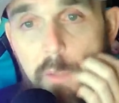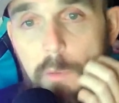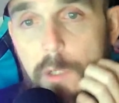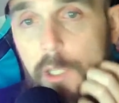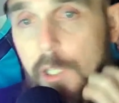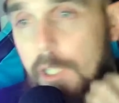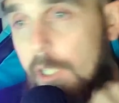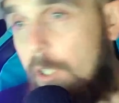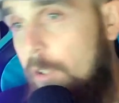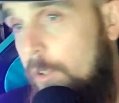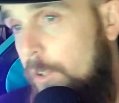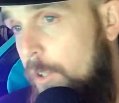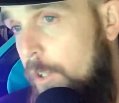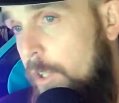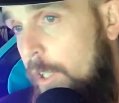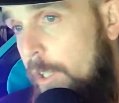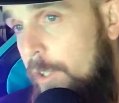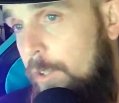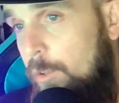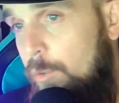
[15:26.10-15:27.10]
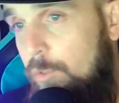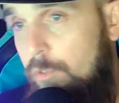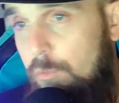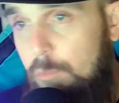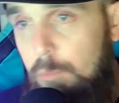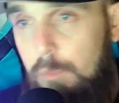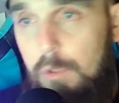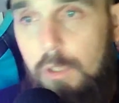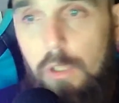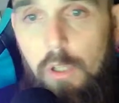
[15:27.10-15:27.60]
rebuilding owner and you
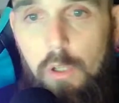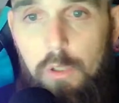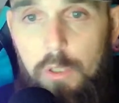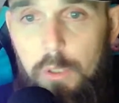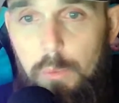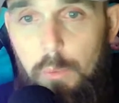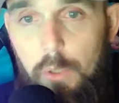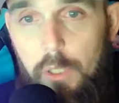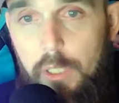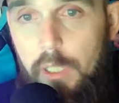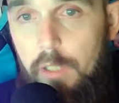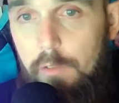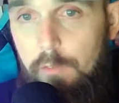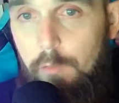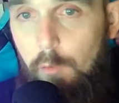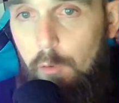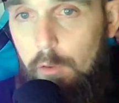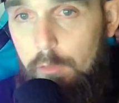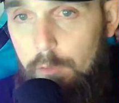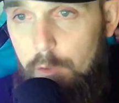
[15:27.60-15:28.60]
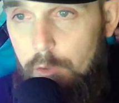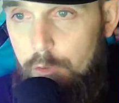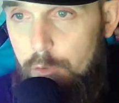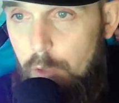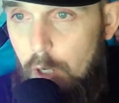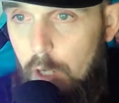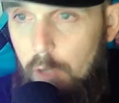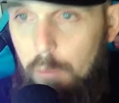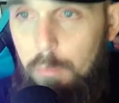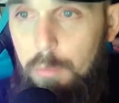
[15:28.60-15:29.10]
want to get 4 first
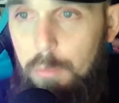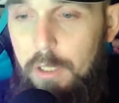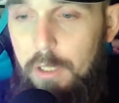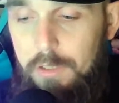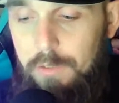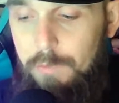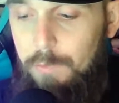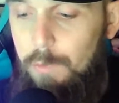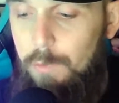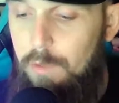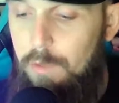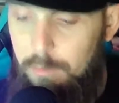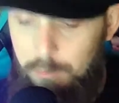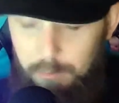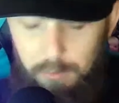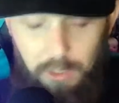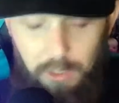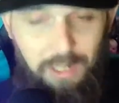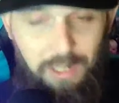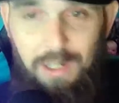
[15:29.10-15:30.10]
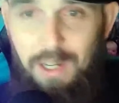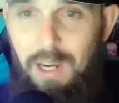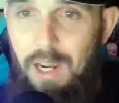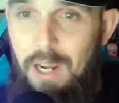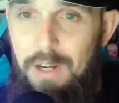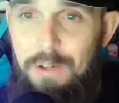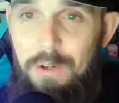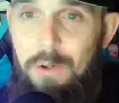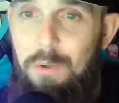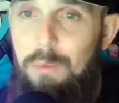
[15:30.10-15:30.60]
round picks for him,
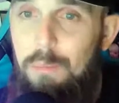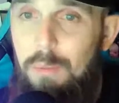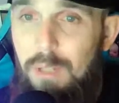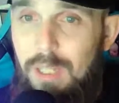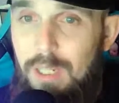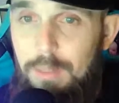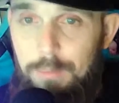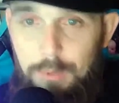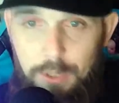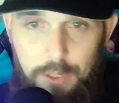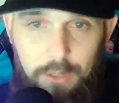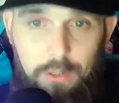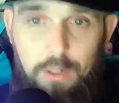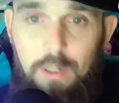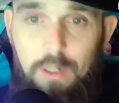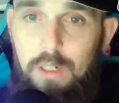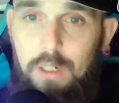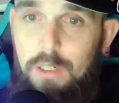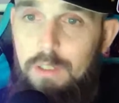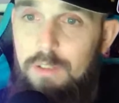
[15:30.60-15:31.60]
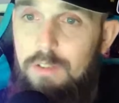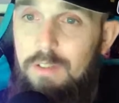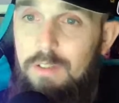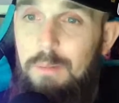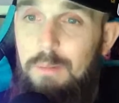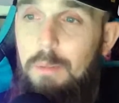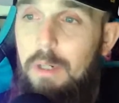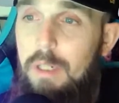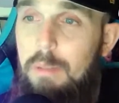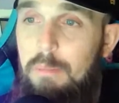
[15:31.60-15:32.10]
I don't blame you, because
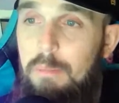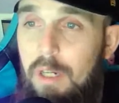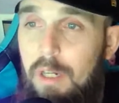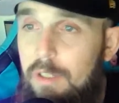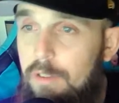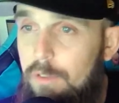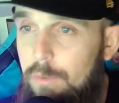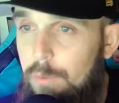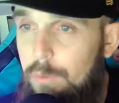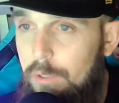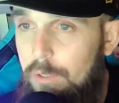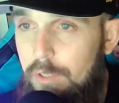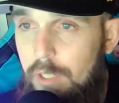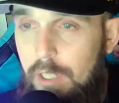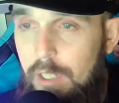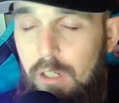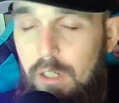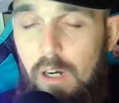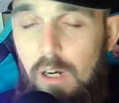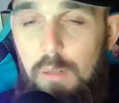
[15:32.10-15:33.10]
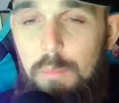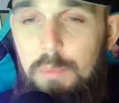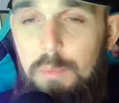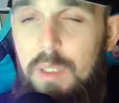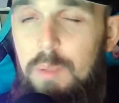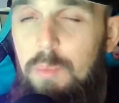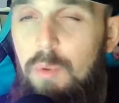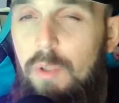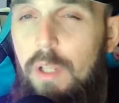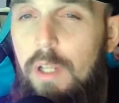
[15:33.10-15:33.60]
somebody might do it. There are
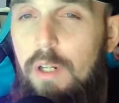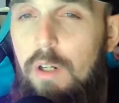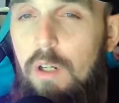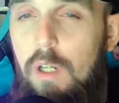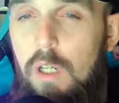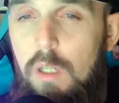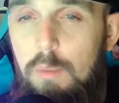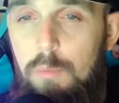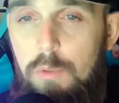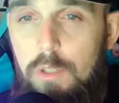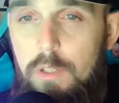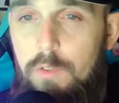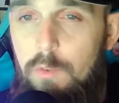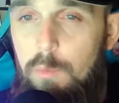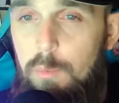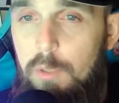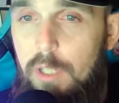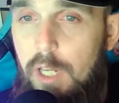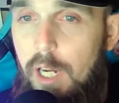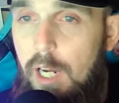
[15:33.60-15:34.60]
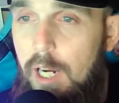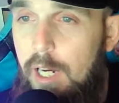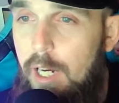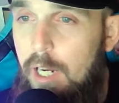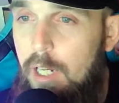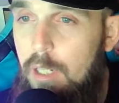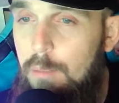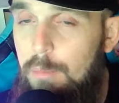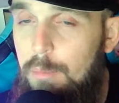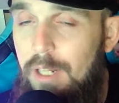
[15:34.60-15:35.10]
people that are unbelievably high
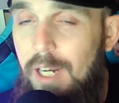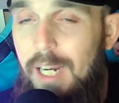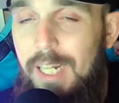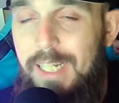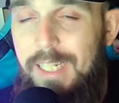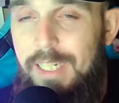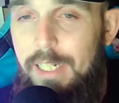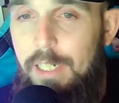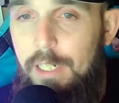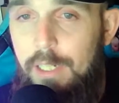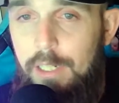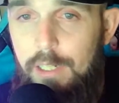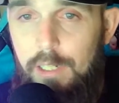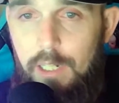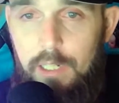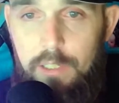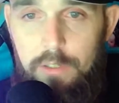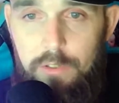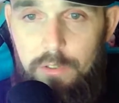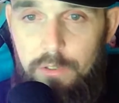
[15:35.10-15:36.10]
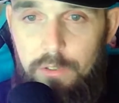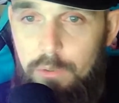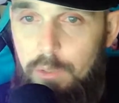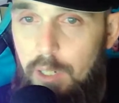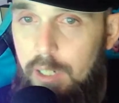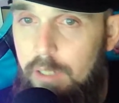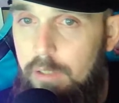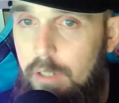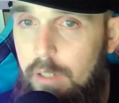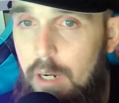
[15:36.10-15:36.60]
on him, and I get it. I do.
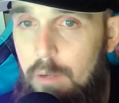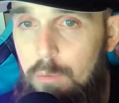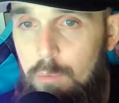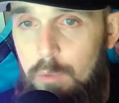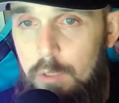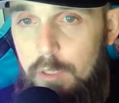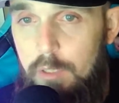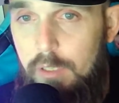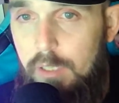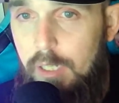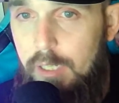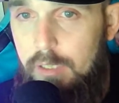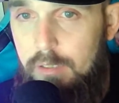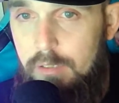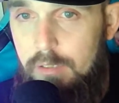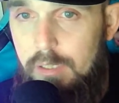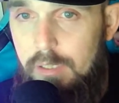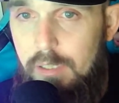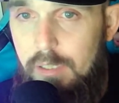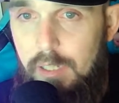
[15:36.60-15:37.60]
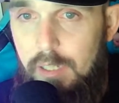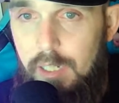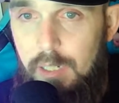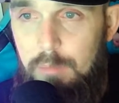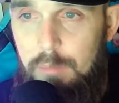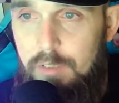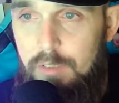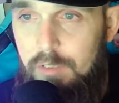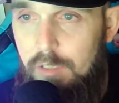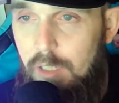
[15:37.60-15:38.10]
I really like CeeDee
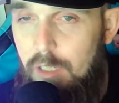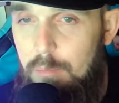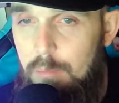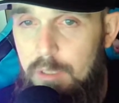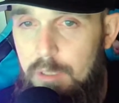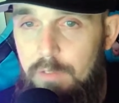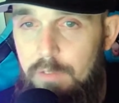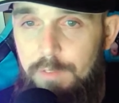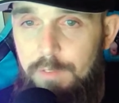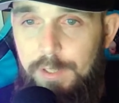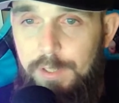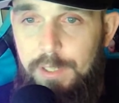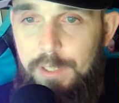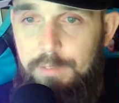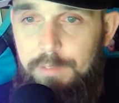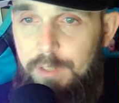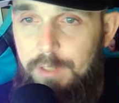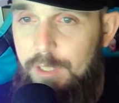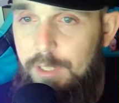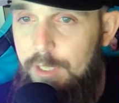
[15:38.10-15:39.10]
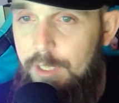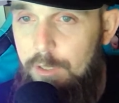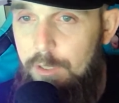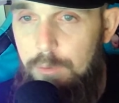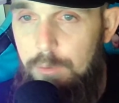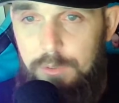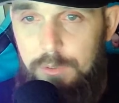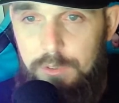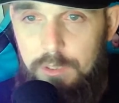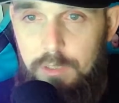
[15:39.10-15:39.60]
Lamb. He's going to be a very, very
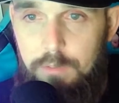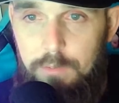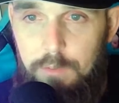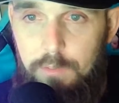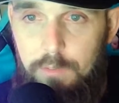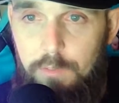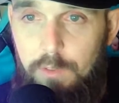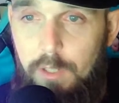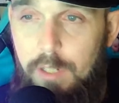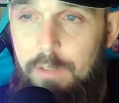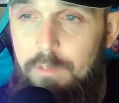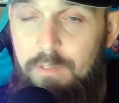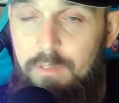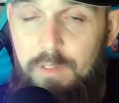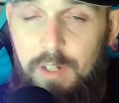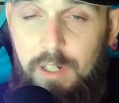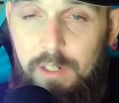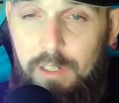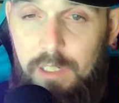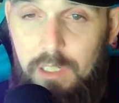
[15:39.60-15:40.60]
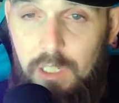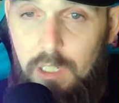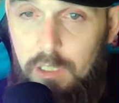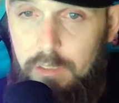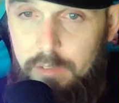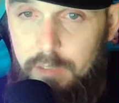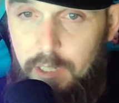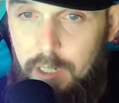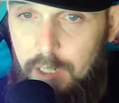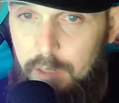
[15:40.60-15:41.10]
good receiver for a very
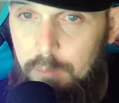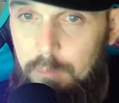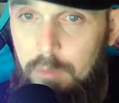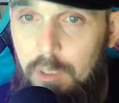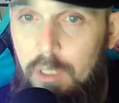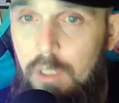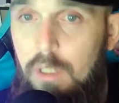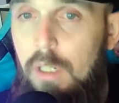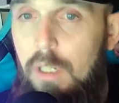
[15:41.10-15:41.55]
long time.